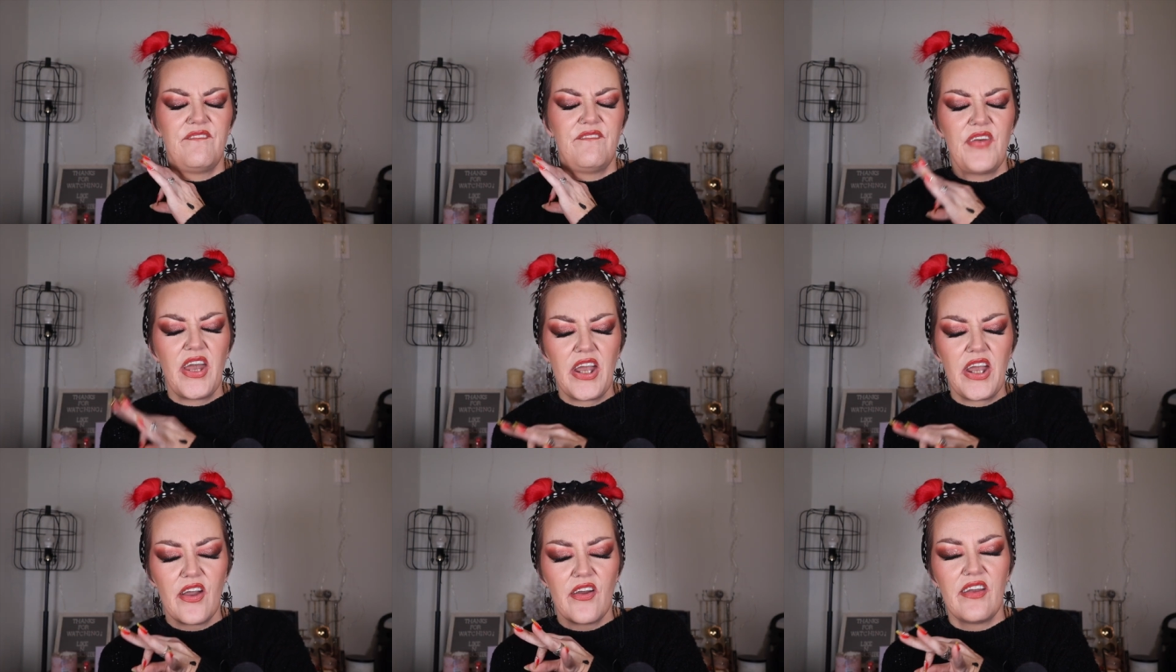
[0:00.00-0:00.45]

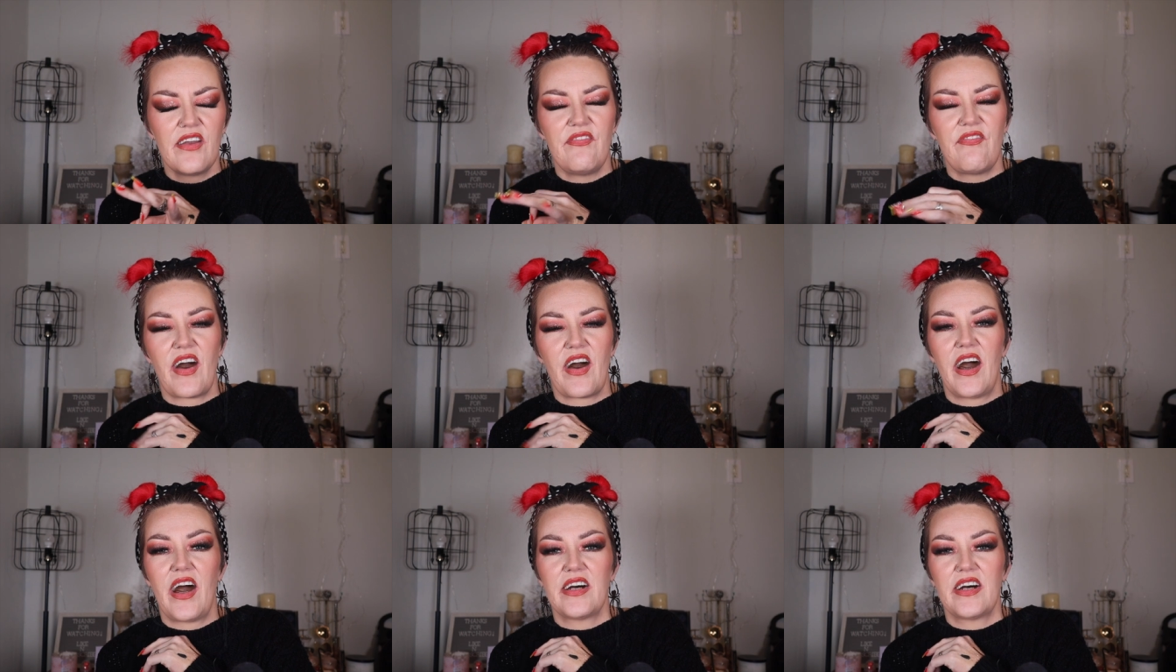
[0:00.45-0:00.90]
very
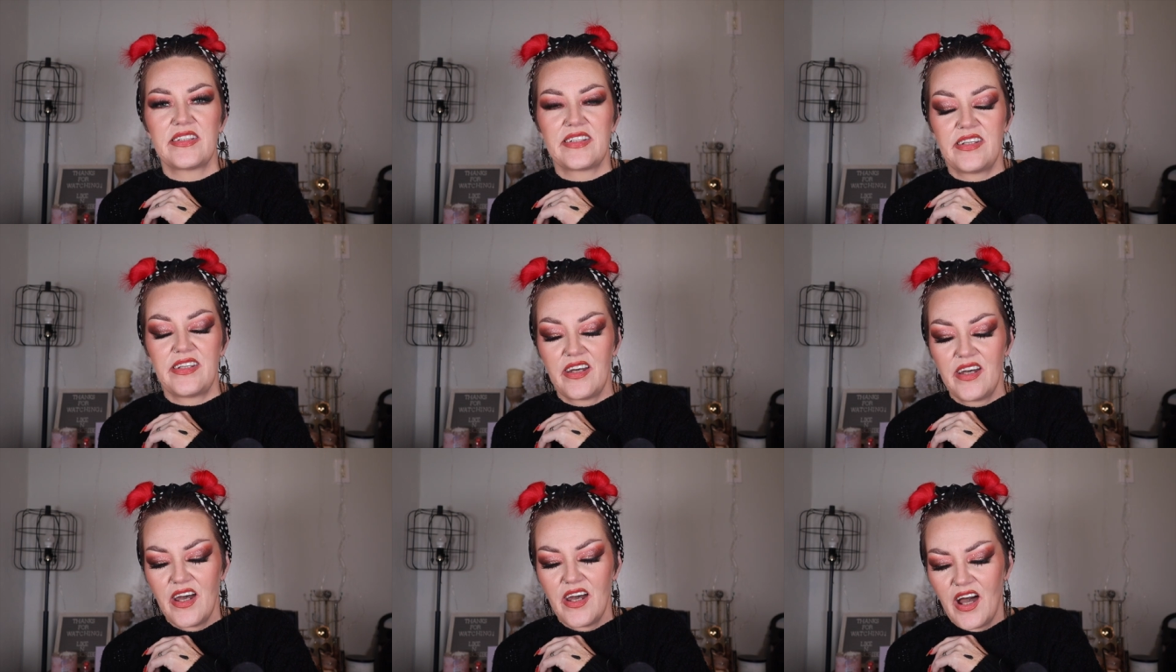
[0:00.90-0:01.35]

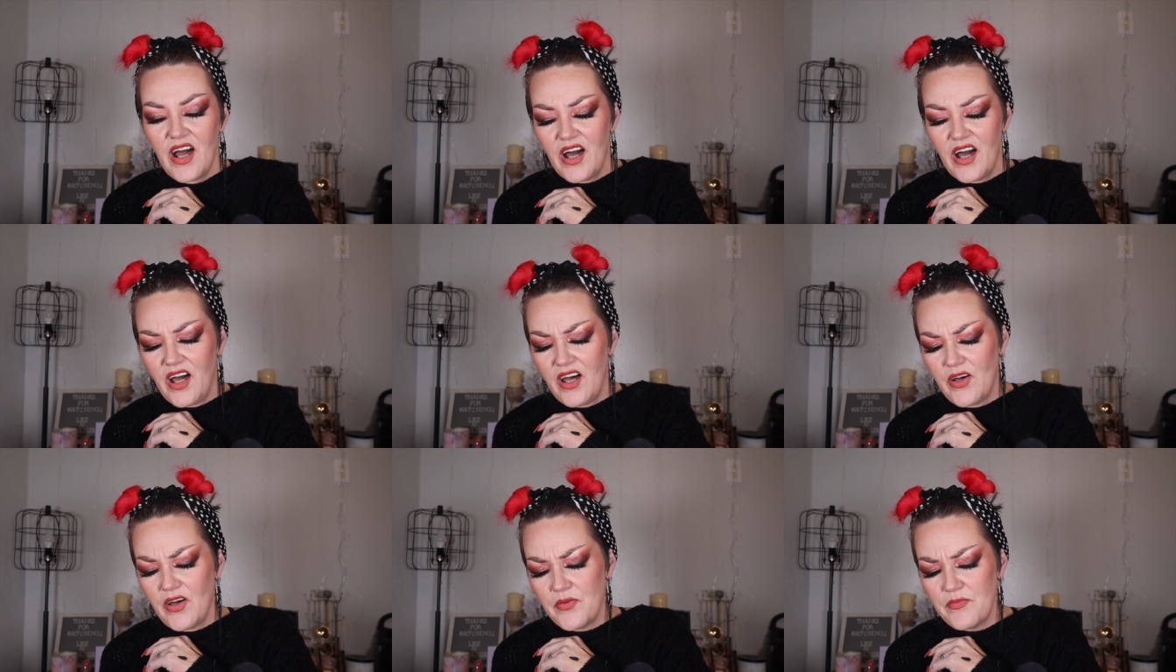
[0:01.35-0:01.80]
fast,
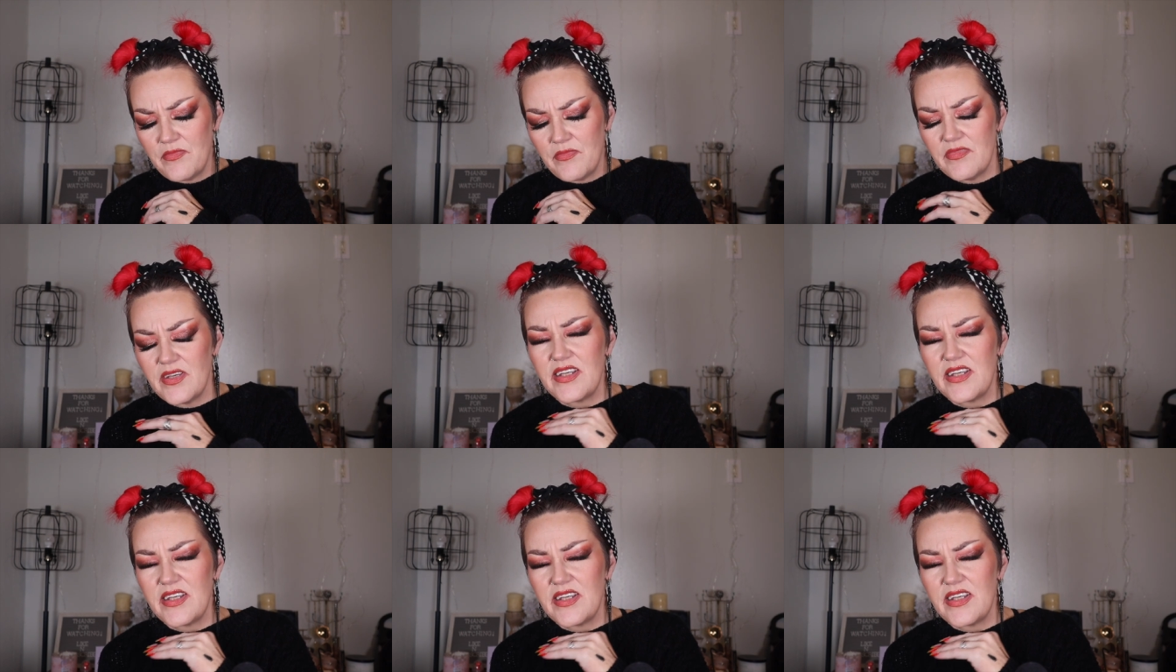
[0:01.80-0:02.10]
um,